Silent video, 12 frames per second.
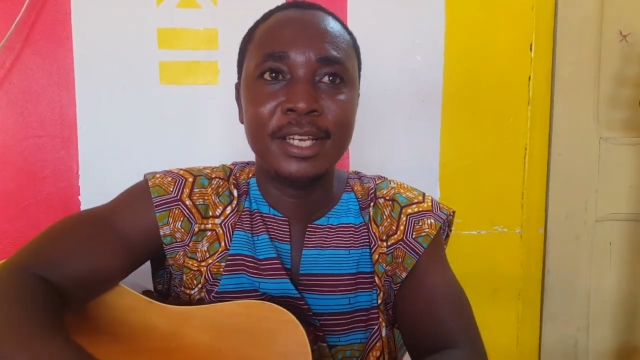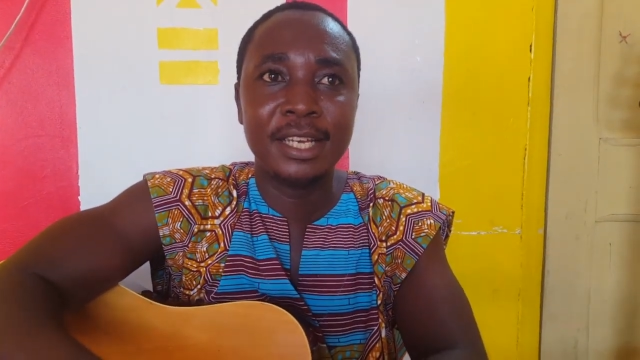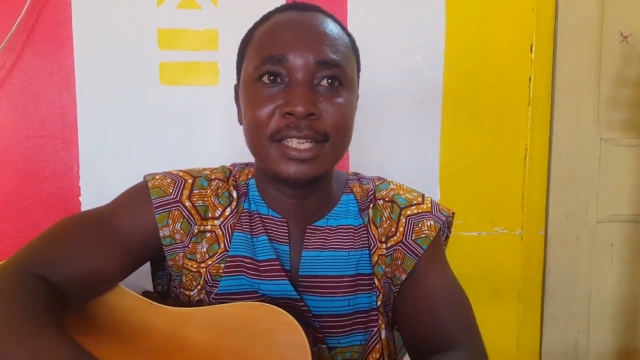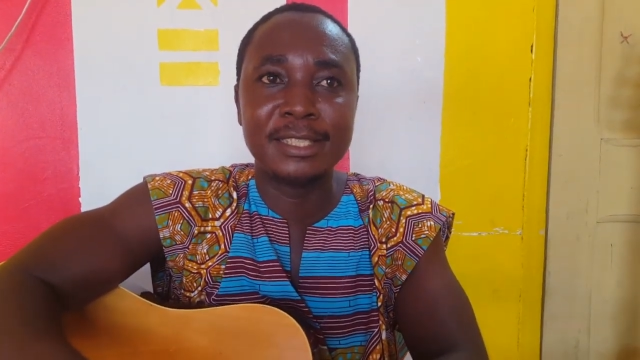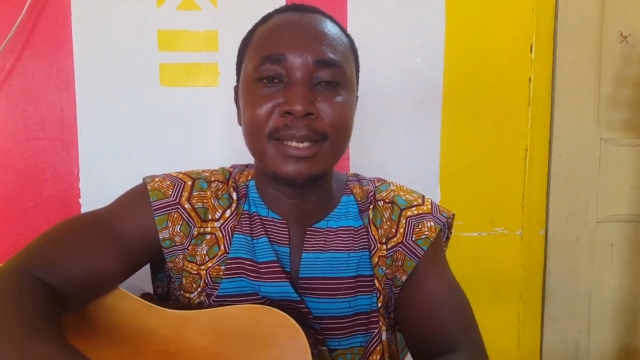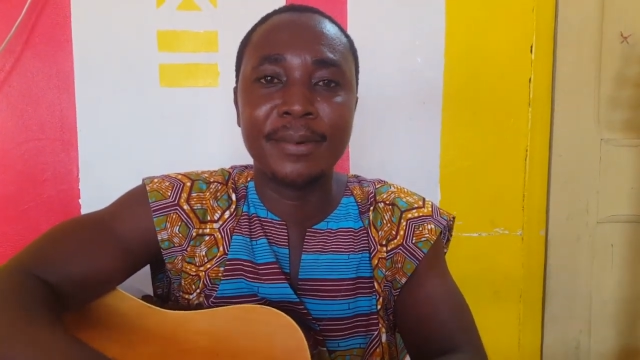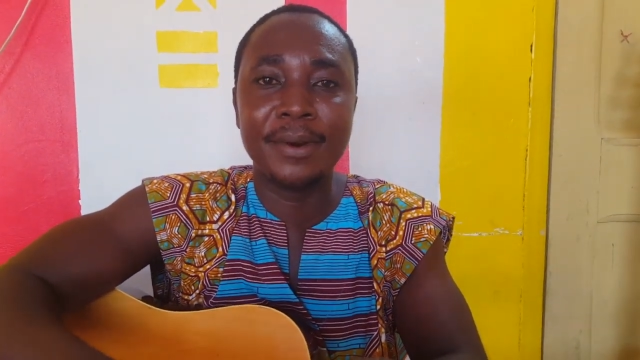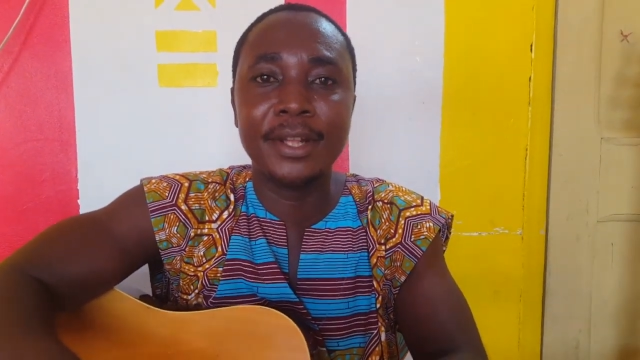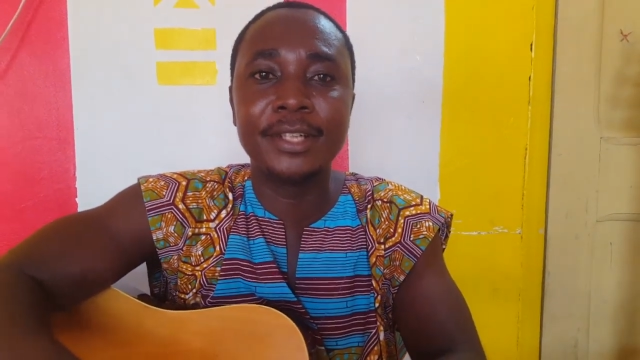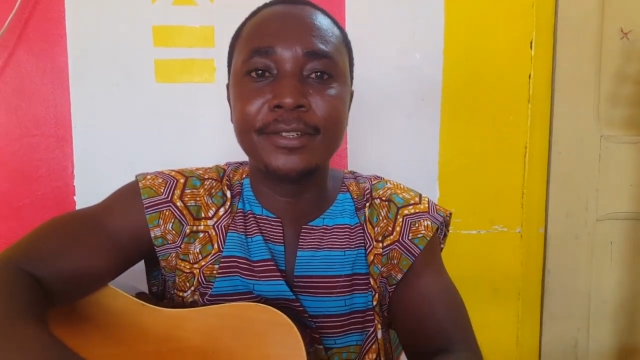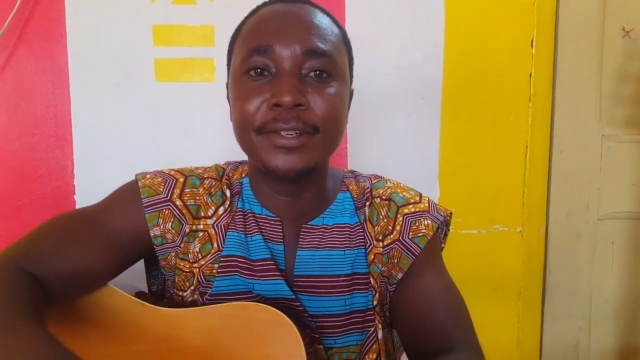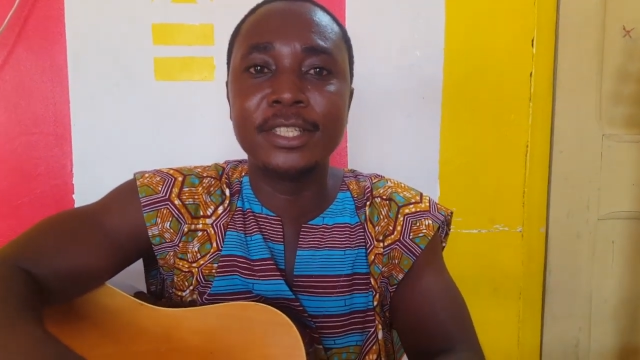and some
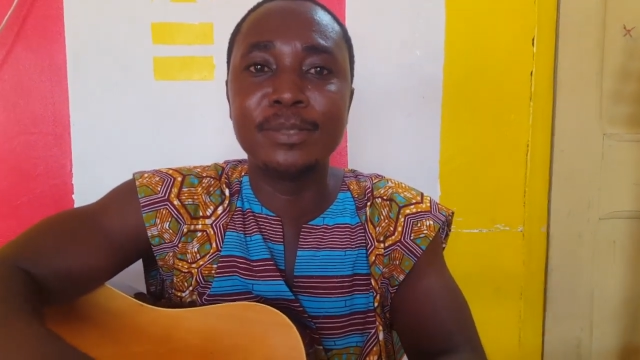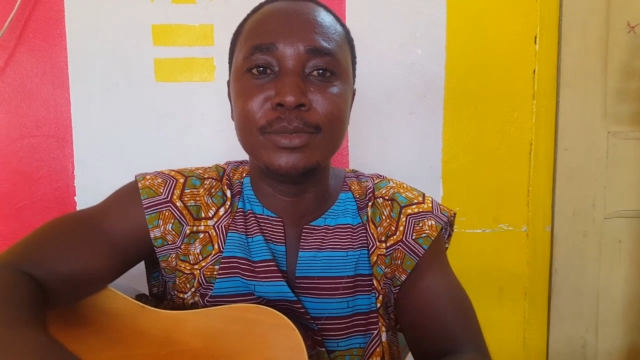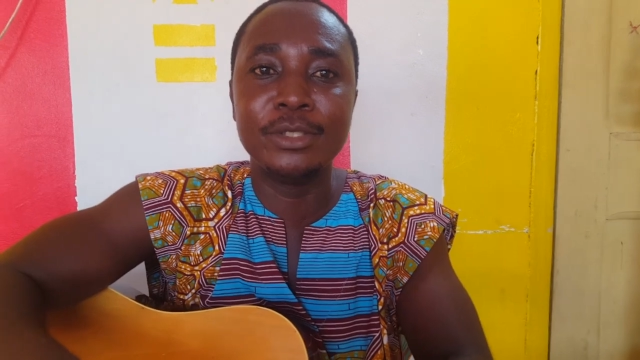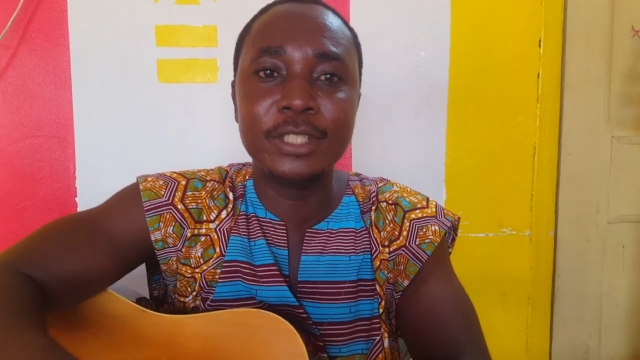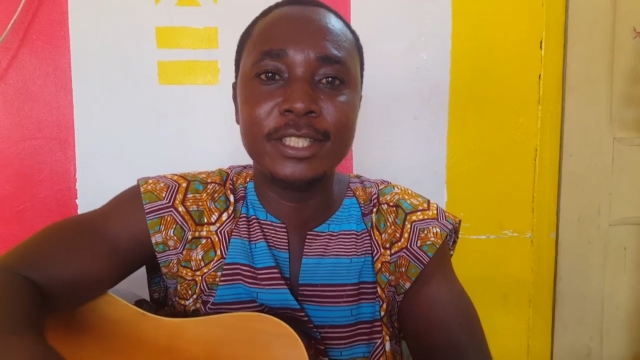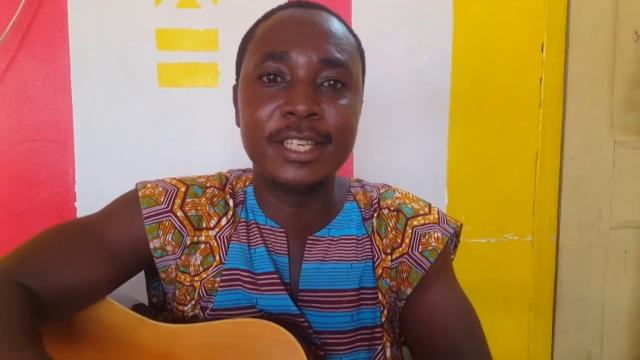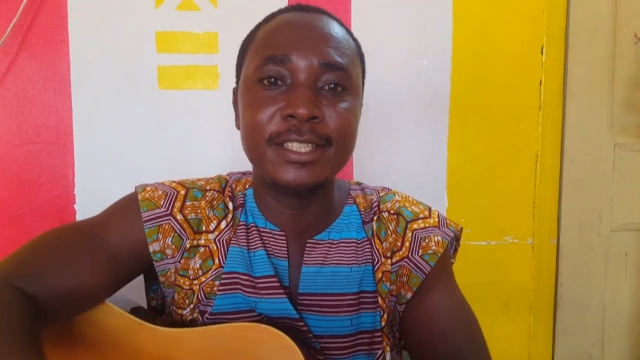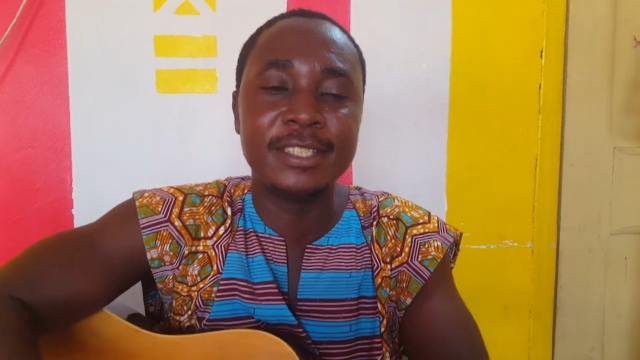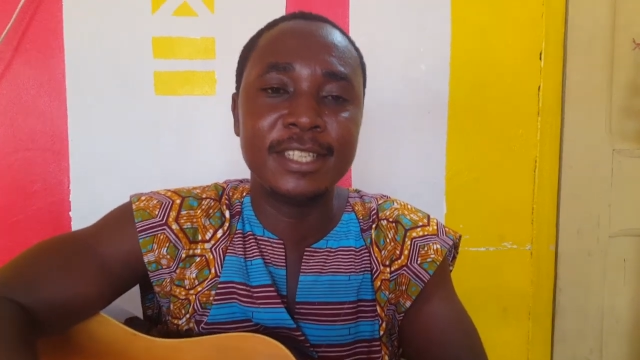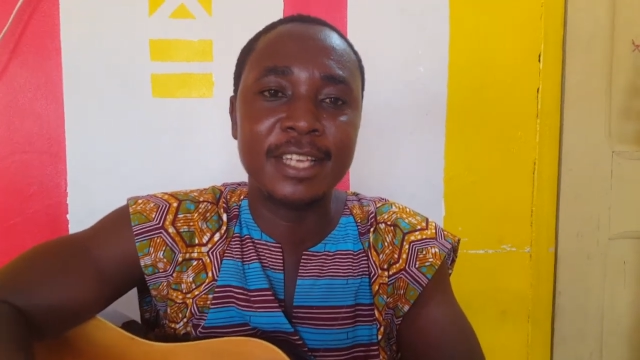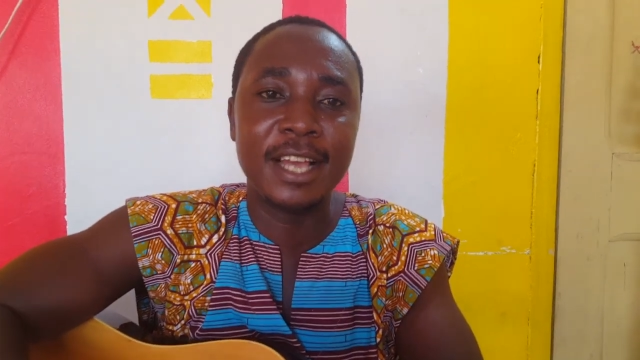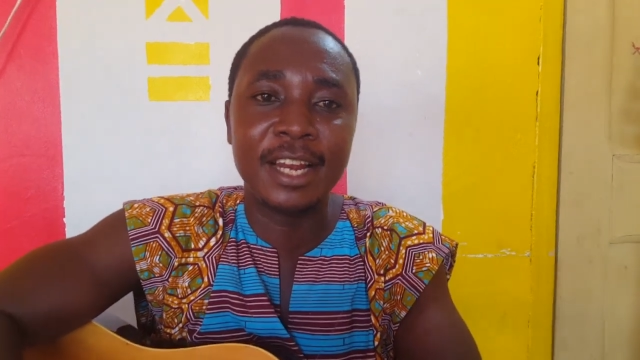great
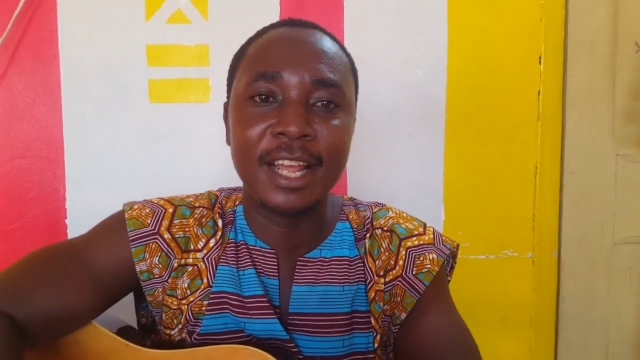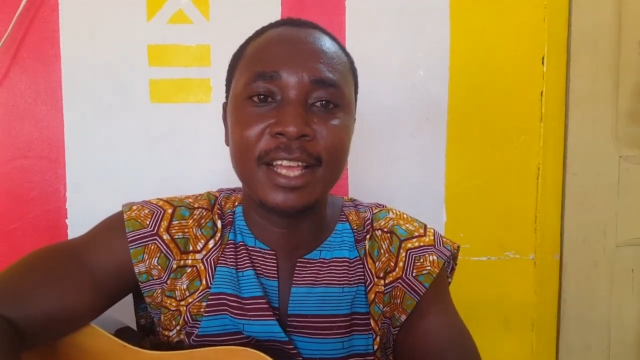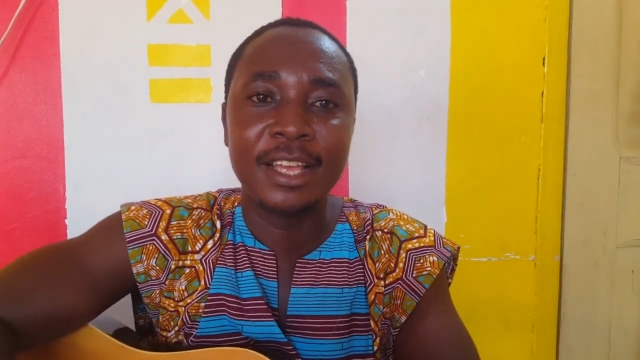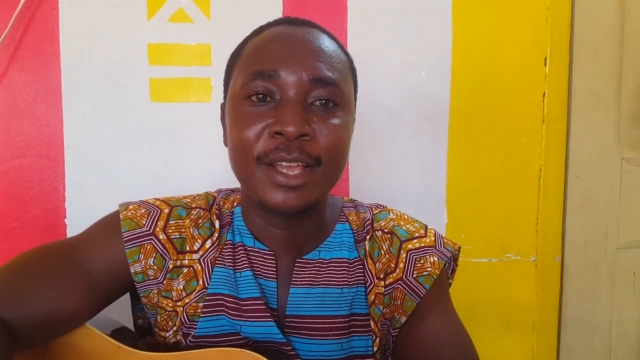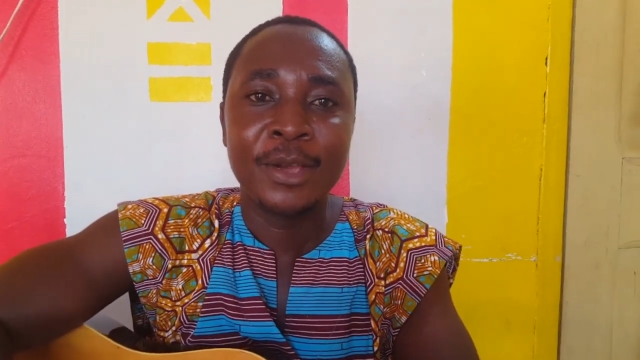musicians in Ghana.